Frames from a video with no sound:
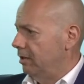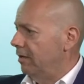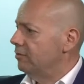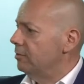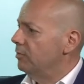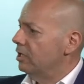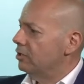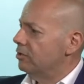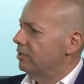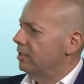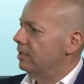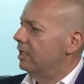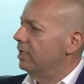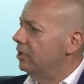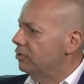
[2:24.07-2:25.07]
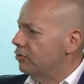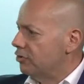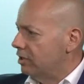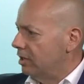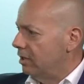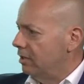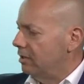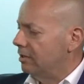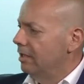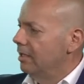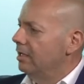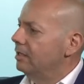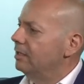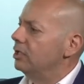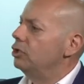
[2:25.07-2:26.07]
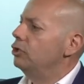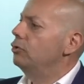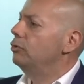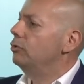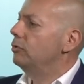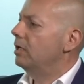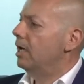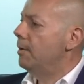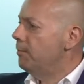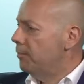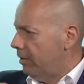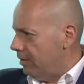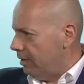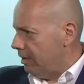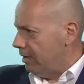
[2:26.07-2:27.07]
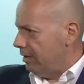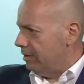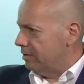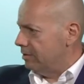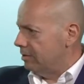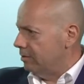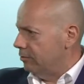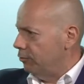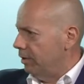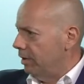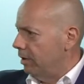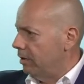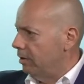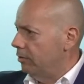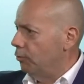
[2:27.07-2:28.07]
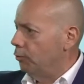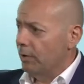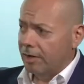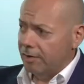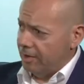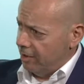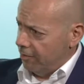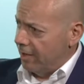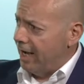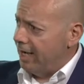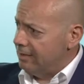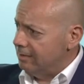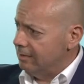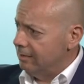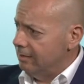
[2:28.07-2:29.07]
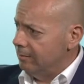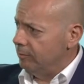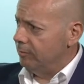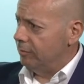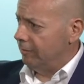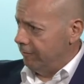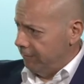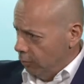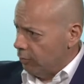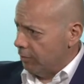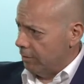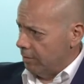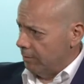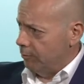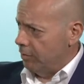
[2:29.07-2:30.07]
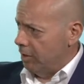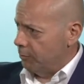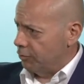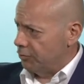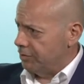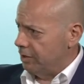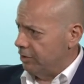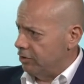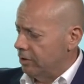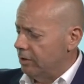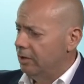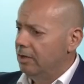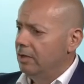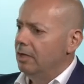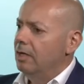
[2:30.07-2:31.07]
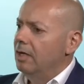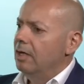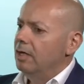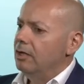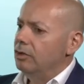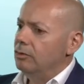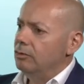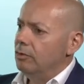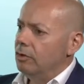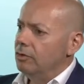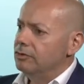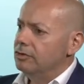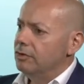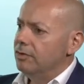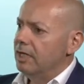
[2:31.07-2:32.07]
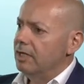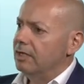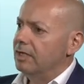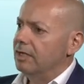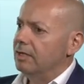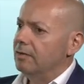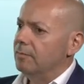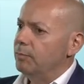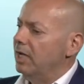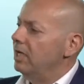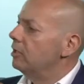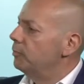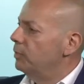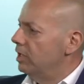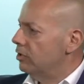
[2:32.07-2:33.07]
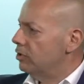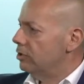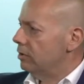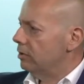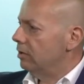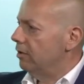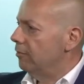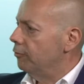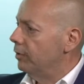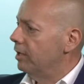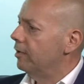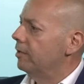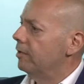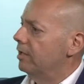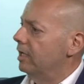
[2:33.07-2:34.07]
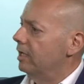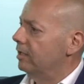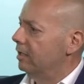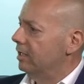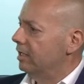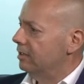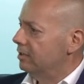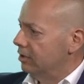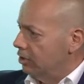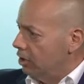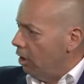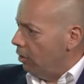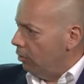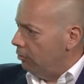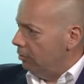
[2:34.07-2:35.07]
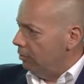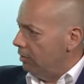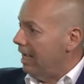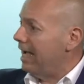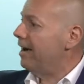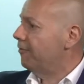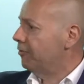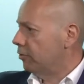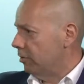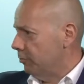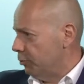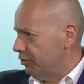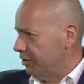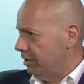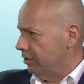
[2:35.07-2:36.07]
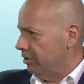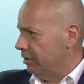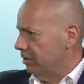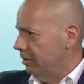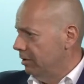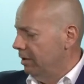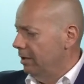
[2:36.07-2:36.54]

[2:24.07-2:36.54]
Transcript: You have to make sure that they understand that you empathize with where they're at before a procedure. You also then can paint a picture of where they'd like to go after the procedure.